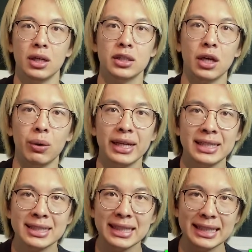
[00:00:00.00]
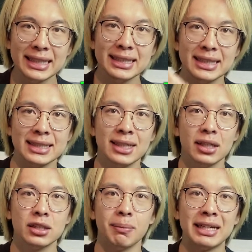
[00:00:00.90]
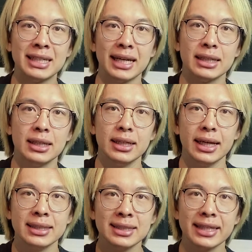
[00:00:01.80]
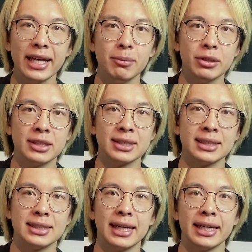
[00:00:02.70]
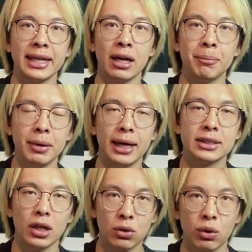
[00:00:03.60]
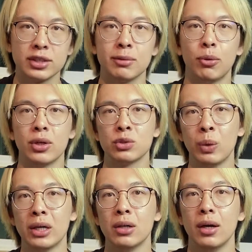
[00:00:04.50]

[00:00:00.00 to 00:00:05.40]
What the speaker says: So it is the easiest to maintain. It's scalable in the sense that it applies across the board as well.